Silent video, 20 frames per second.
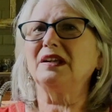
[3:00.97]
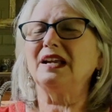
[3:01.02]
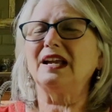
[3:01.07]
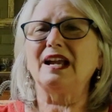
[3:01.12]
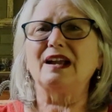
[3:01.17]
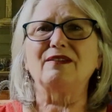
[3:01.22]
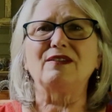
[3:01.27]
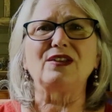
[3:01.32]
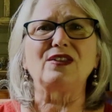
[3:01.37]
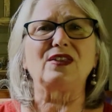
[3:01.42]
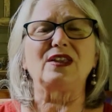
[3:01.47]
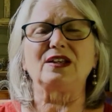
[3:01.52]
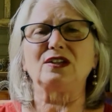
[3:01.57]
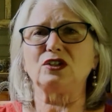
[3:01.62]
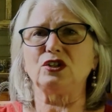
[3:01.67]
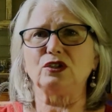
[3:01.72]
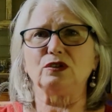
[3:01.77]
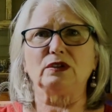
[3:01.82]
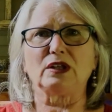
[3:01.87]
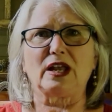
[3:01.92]
everything
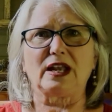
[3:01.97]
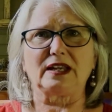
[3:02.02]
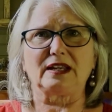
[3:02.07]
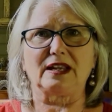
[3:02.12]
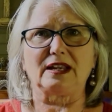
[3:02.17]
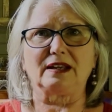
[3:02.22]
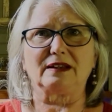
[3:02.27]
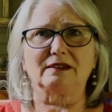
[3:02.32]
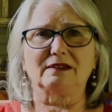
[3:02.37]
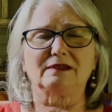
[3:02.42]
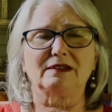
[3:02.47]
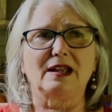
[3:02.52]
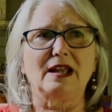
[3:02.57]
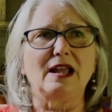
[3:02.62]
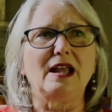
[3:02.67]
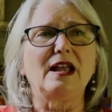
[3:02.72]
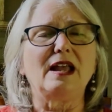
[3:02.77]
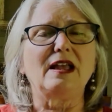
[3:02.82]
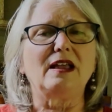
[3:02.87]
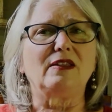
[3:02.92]
to your liking.
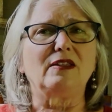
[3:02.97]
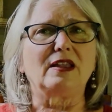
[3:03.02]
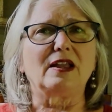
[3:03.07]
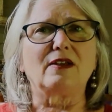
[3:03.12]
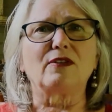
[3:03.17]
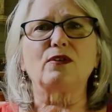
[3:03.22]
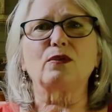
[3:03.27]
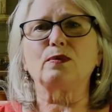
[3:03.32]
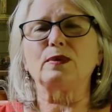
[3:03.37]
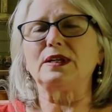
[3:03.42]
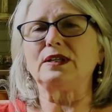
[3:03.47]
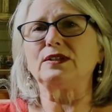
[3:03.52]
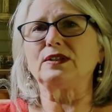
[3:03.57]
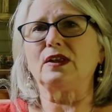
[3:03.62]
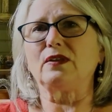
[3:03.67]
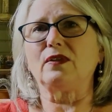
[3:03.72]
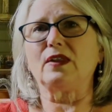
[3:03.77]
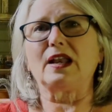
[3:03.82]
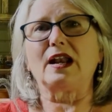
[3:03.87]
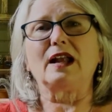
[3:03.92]
The other
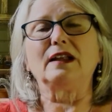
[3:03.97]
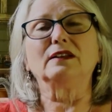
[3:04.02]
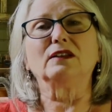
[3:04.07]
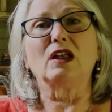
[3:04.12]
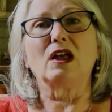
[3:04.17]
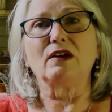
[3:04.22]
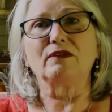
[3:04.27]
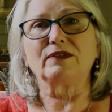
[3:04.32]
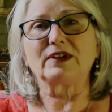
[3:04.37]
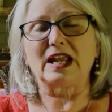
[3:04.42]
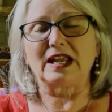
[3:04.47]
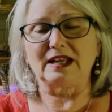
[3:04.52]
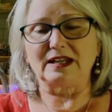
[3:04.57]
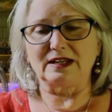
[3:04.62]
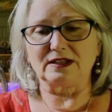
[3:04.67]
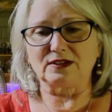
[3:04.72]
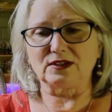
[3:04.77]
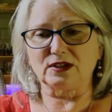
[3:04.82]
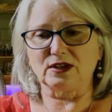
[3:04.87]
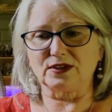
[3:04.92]
reason that I love canning
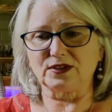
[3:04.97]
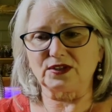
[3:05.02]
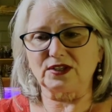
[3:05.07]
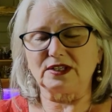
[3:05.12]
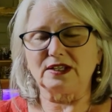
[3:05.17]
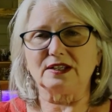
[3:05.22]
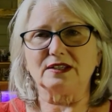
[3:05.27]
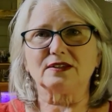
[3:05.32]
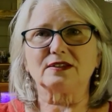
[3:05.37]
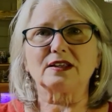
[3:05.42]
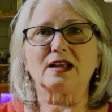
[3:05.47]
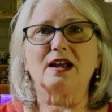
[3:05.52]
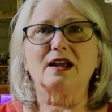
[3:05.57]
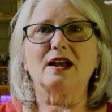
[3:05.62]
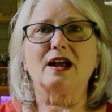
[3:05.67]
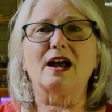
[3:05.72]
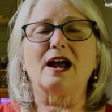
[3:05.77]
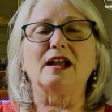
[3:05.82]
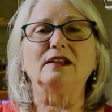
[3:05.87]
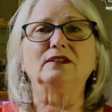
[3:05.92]
salsa is
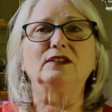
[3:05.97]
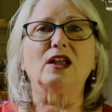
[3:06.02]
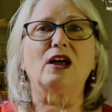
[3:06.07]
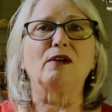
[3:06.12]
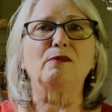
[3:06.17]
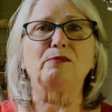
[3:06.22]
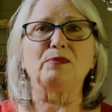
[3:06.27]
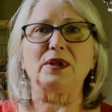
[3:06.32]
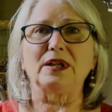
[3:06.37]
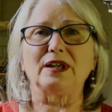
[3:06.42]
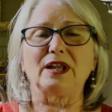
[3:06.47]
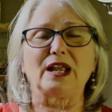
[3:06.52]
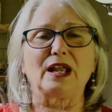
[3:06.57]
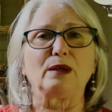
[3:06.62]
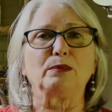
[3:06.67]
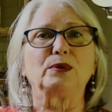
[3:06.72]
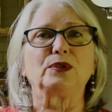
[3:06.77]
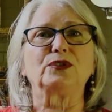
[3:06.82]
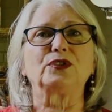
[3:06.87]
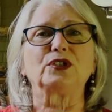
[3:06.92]
I love being
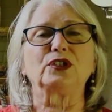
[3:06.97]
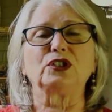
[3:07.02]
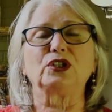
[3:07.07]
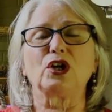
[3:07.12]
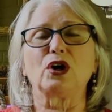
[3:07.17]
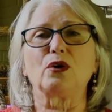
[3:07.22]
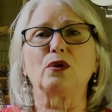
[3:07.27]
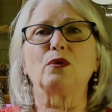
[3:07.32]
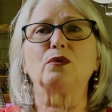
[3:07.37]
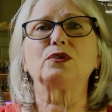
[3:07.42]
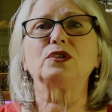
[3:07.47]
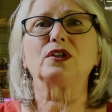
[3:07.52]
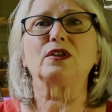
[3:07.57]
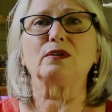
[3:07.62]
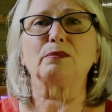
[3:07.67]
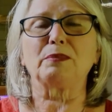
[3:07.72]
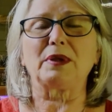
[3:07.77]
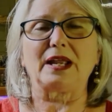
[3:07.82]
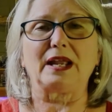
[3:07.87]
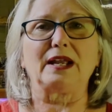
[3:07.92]
able to go to the
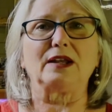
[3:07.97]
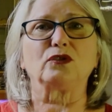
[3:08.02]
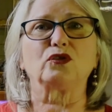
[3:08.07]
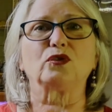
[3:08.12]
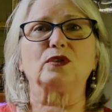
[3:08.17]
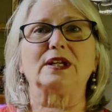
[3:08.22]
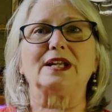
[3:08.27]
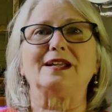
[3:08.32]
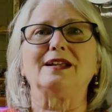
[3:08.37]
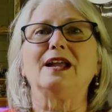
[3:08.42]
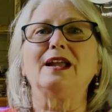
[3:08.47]
pantry,